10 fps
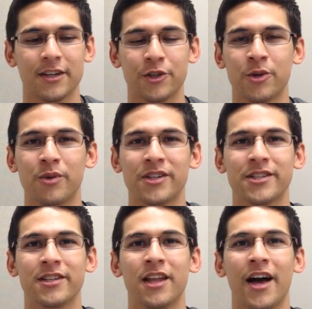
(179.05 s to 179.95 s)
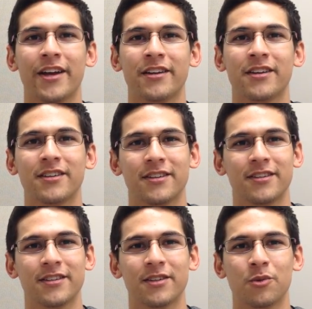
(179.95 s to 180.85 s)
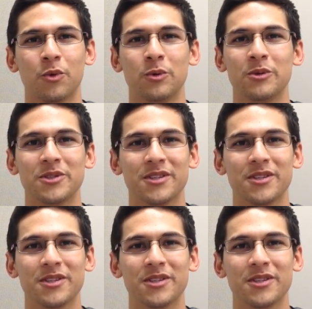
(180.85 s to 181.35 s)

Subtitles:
don't run to the line rules.